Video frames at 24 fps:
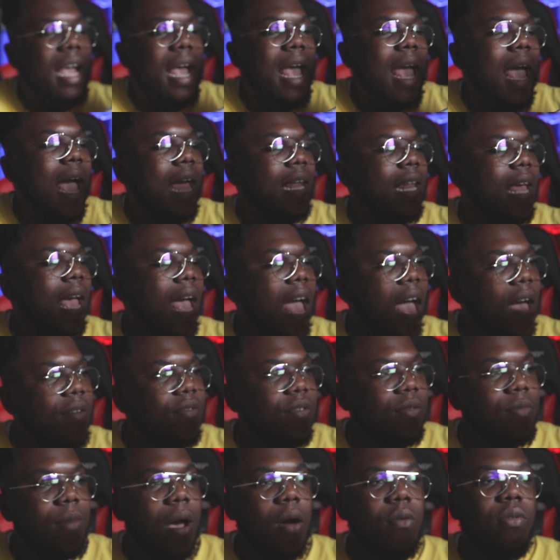I had to have
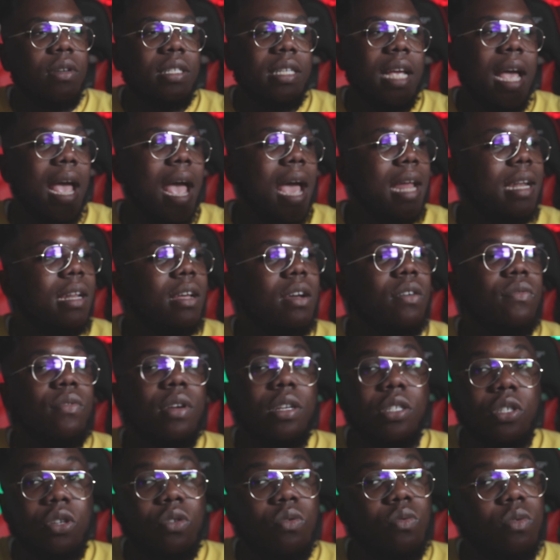them. I wish I had the
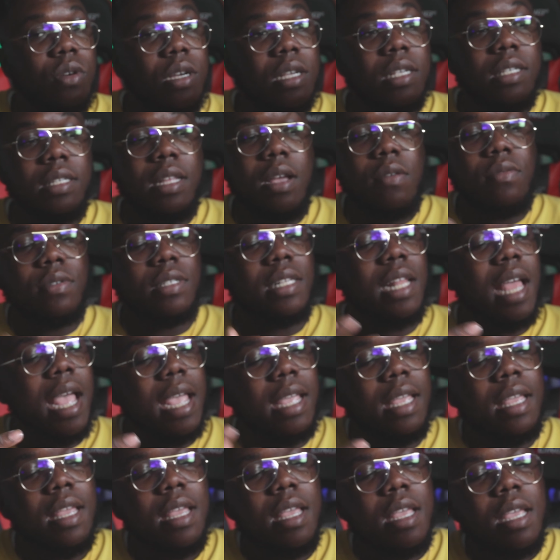original ones that was
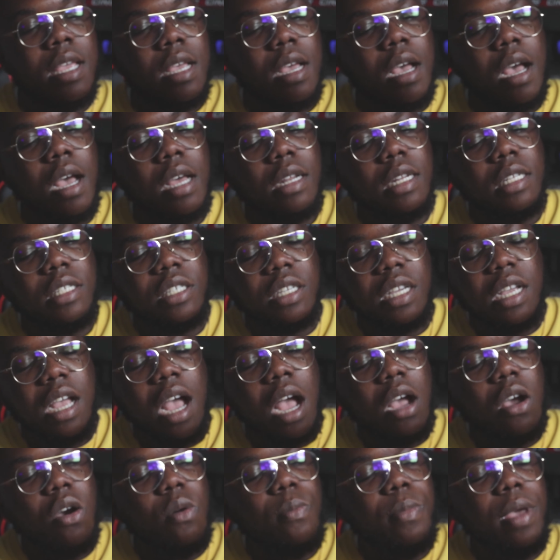like uh, the
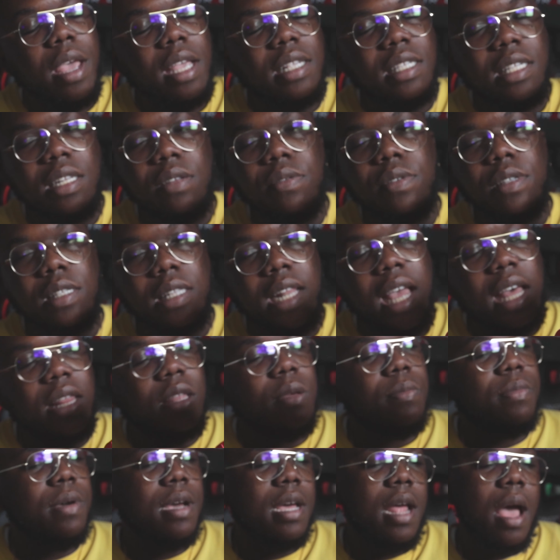Chicago base and it was
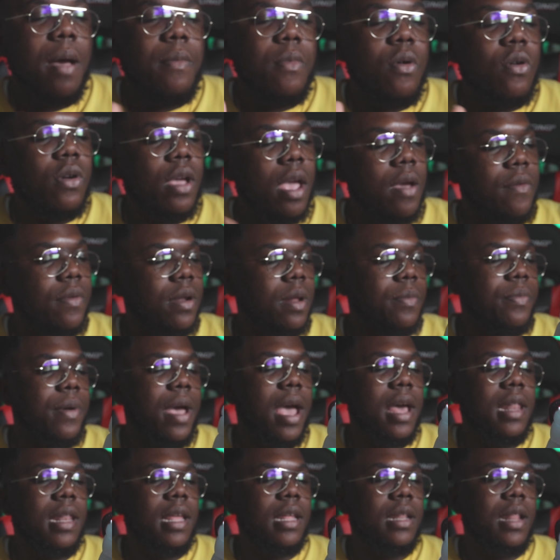leather, but I'm okay with the
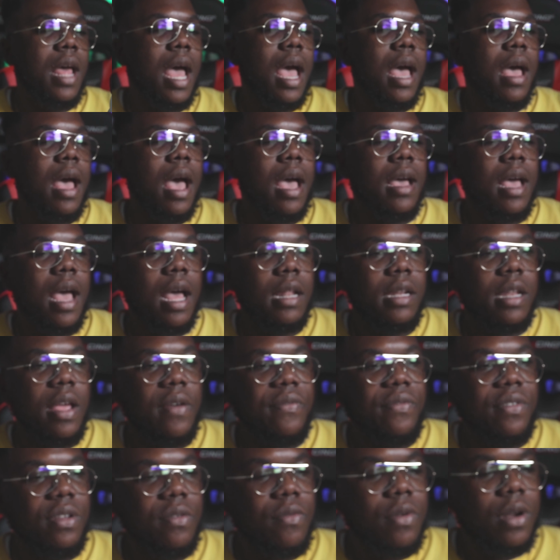patent leather. I, I
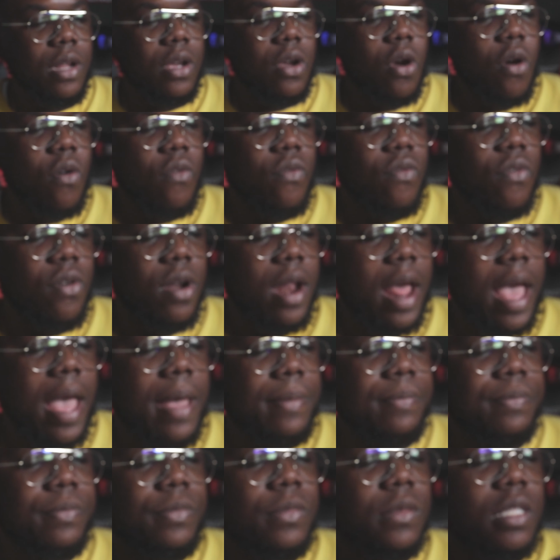definitely want to go for that.
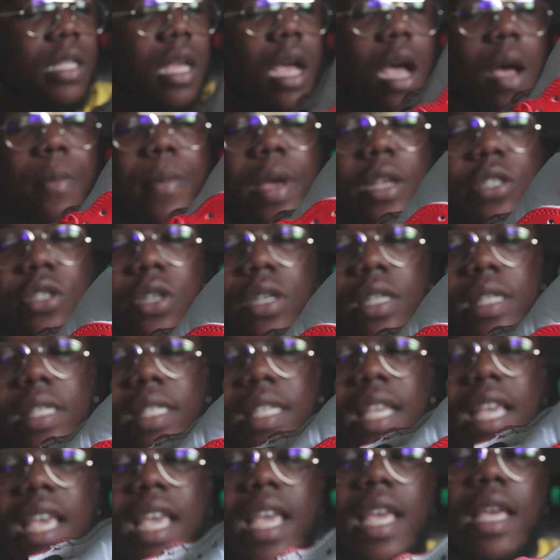Um, as you can
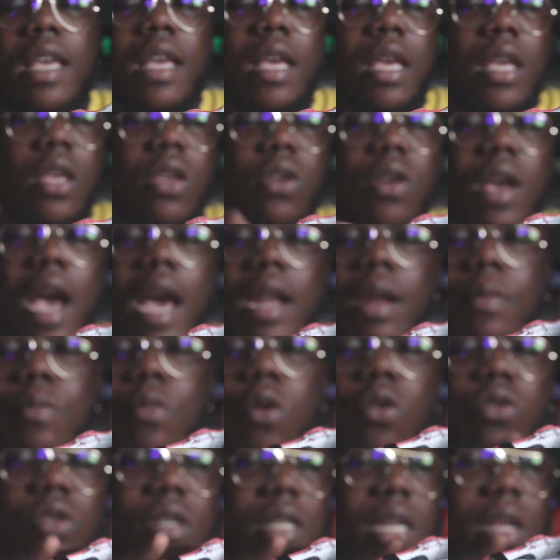see, you got the
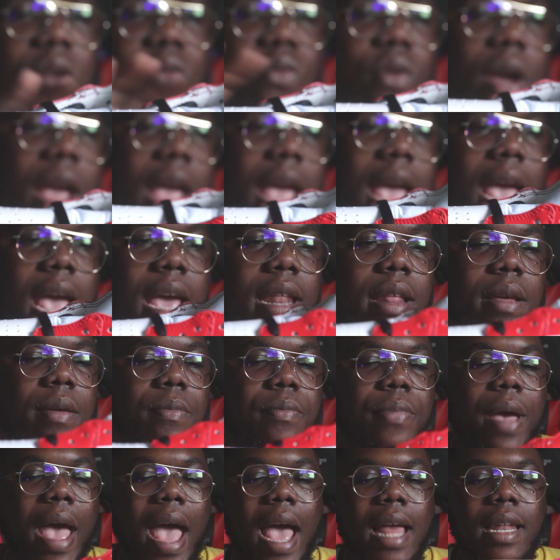mostly
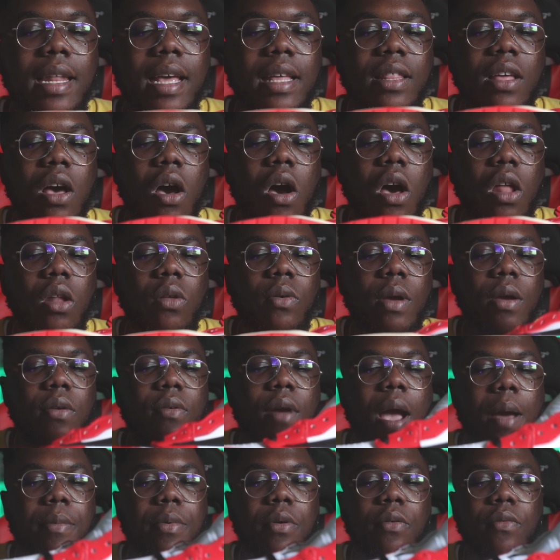red patent leather all the way
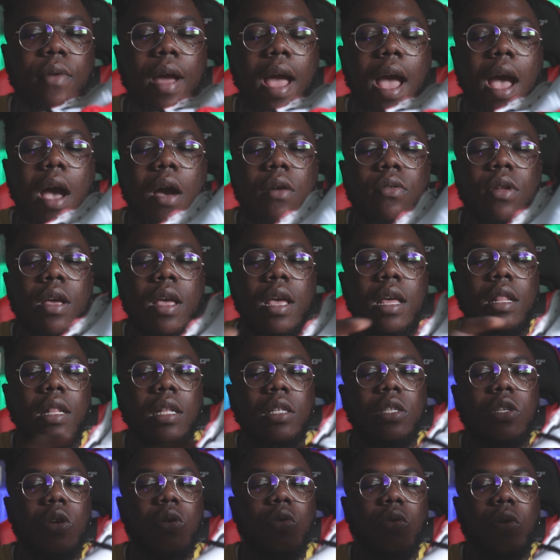wrapped around.
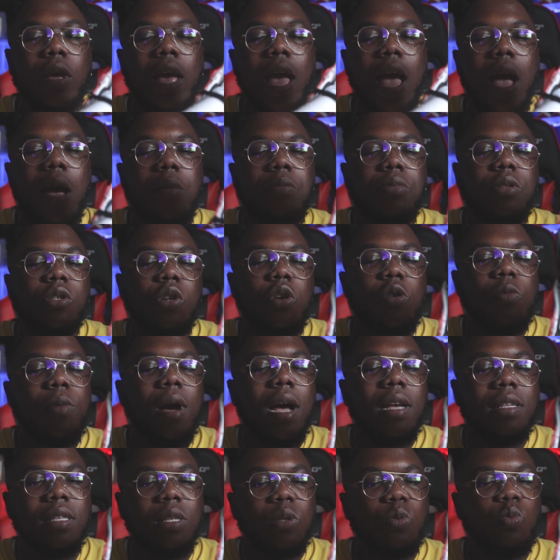The toe cap, toe
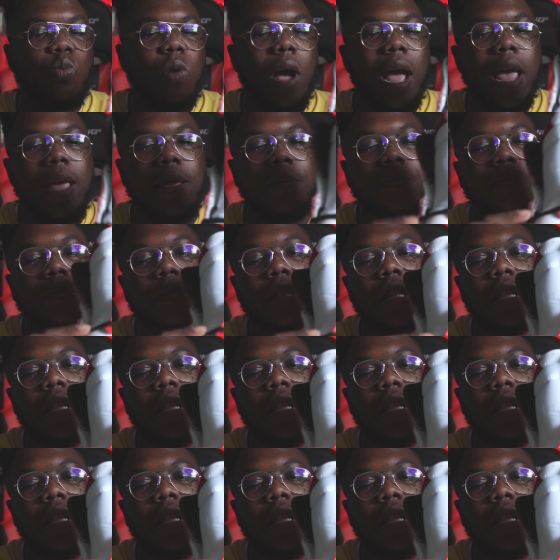box is white.